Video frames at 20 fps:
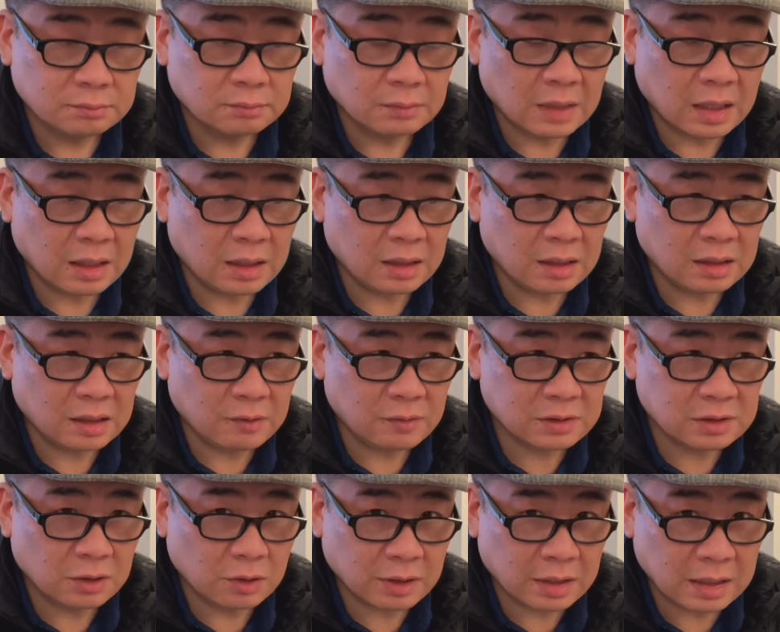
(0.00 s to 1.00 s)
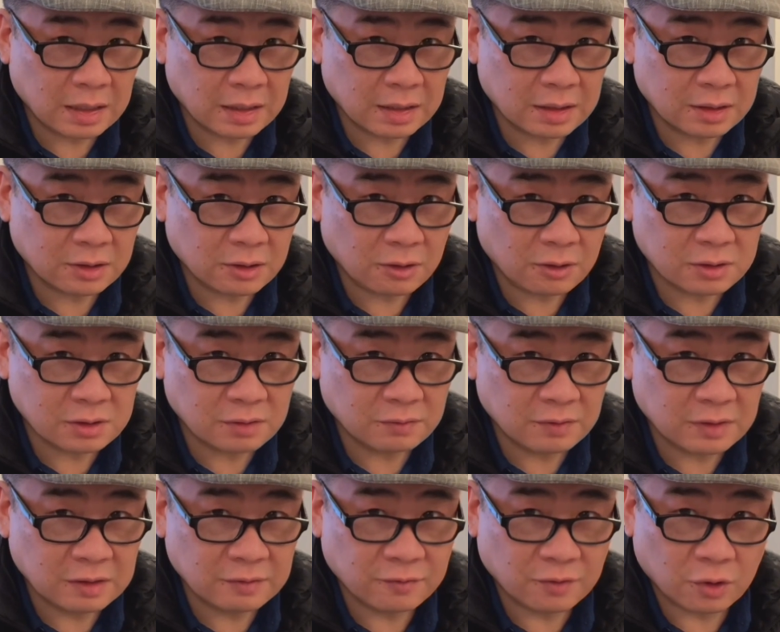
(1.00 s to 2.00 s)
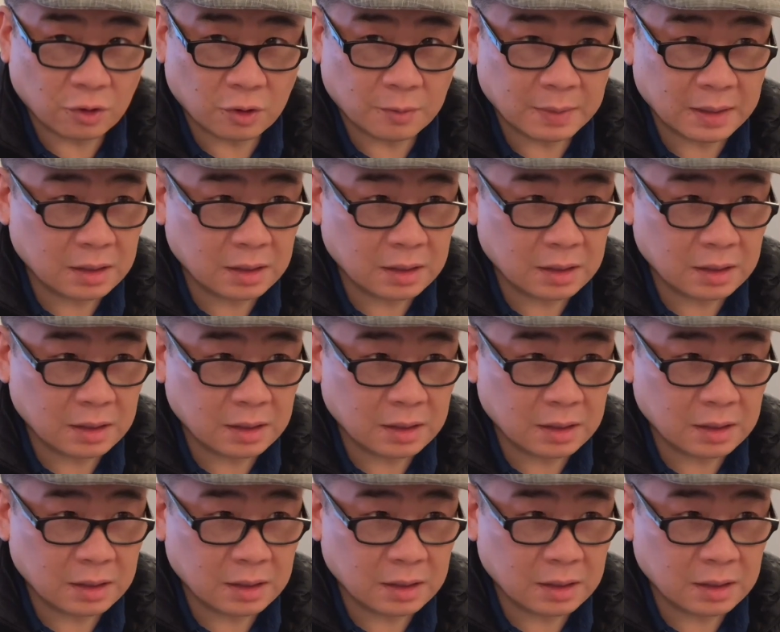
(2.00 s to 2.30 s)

and I was looking at guitars on Reverb,